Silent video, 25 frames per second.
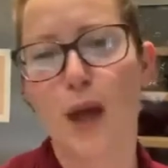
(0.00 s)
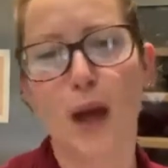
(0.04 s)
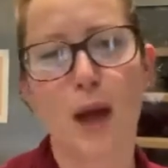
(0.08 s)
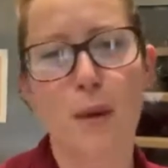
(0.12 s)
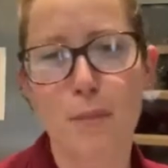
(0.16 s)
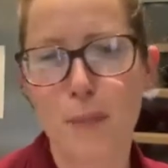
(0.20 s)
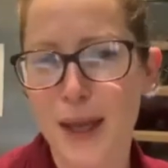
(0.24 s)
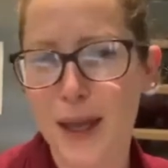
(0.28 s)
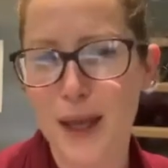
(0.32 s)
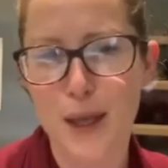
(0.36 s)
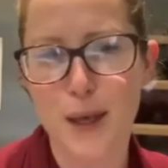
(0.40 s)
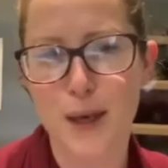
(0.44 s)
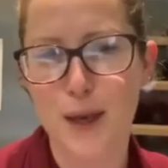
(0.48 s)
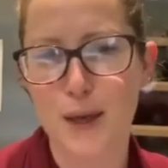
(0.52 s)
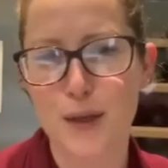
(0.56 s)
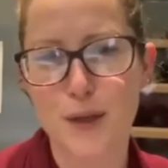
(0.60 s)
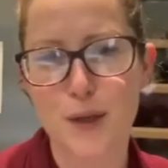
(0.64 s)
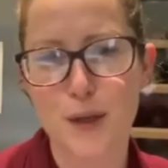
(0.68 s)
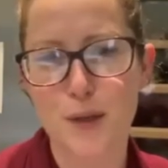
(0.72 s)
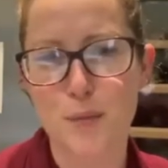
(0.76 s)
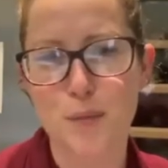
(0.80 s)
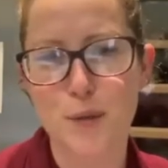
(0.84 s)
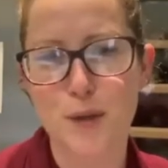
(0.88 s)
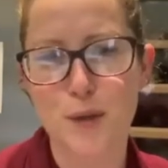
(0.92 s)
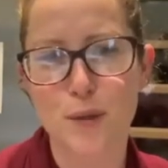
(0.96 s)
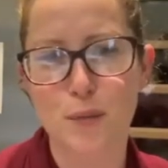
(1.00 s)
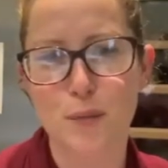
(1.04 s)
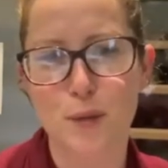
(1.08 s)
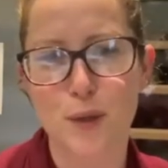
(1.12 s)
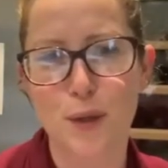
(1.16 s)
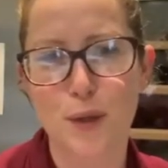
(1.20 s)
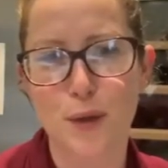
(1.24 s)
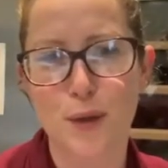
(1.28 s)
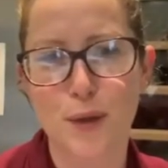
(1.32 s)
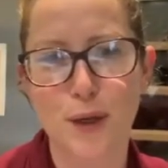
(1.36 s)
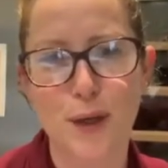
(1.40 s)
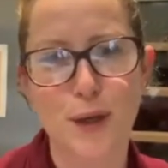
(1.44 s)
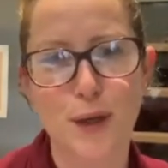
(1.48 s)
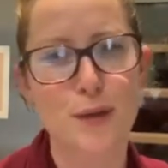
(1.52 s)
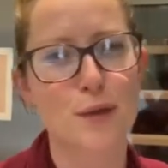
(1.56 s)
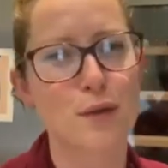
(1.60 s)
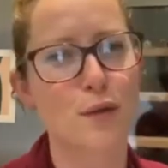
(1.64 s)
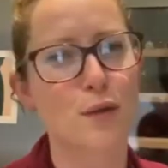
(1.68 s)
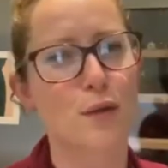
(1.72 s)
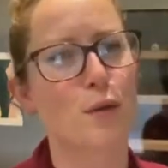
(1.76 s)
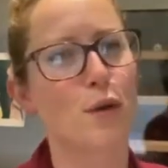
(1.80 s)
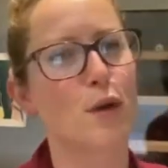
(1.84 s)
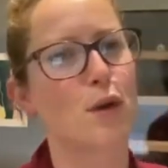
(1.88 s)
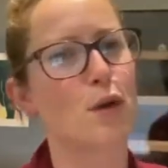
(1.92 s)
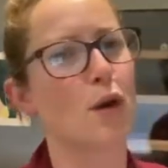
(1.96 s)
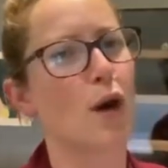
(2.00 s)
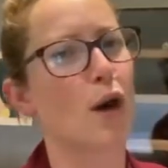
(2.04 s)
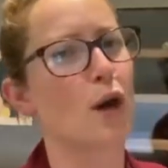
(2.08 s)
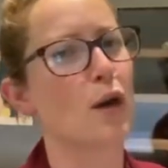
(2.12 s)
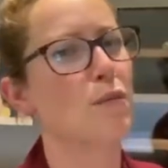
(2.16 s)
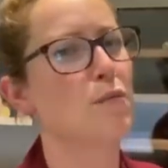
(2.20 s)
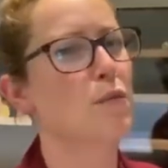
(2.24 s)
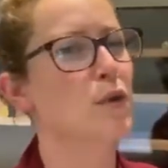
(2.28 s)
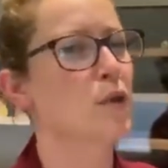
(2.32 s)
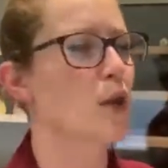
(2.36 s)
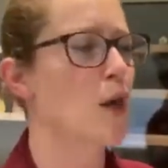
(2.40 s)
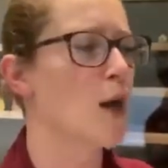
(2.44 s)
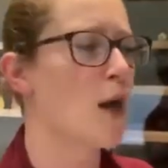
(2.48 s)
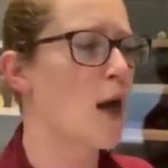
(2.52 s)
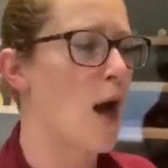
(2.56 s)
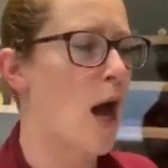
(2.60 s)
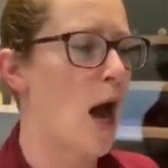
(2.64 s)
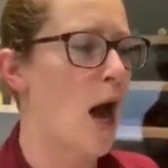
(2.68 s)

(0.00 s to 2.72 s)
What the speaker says: I'm making no judgments on what you guys store in your homes.